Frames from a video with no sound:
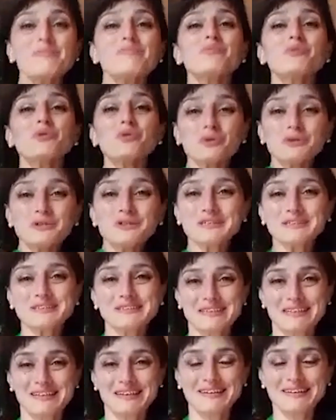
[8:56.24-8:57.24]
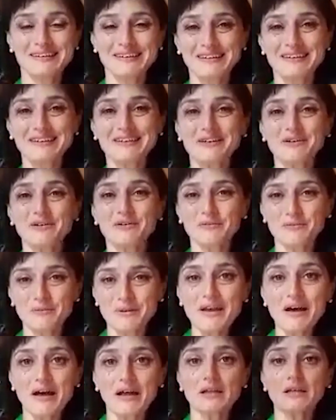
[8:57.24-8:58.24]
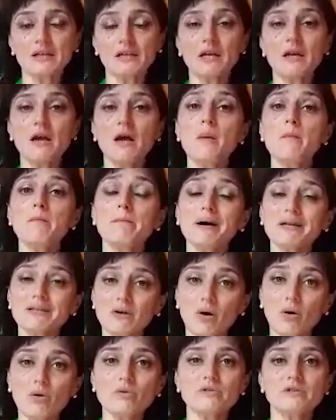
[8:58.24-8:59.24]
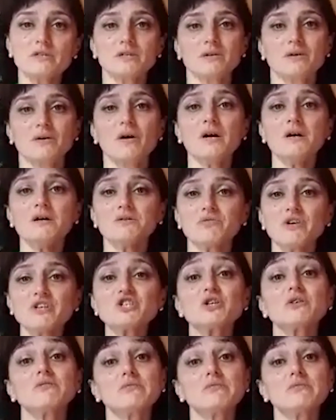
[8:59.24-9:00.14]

modern reality, but also Russia